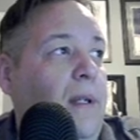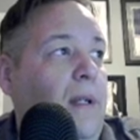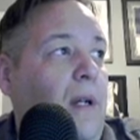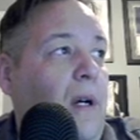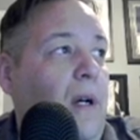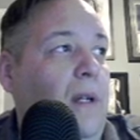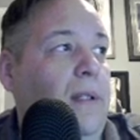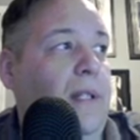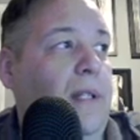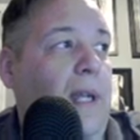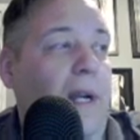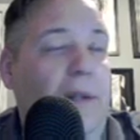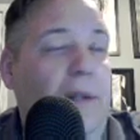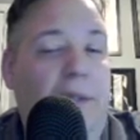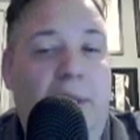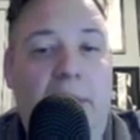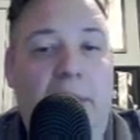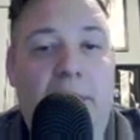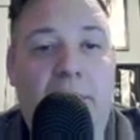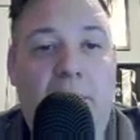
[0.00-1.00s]
Card
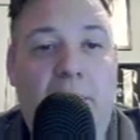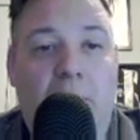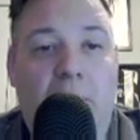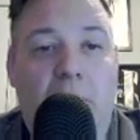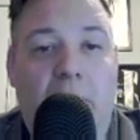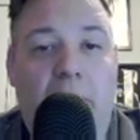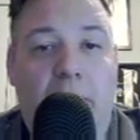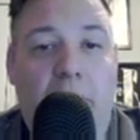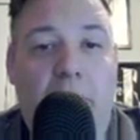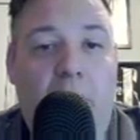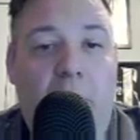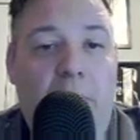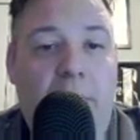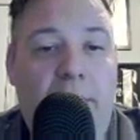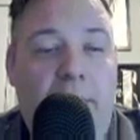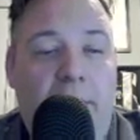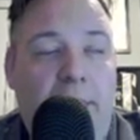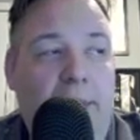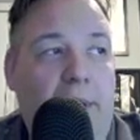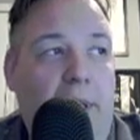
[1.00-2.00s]
scarcity and scoring
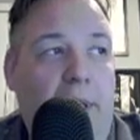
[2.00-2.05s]
bonuses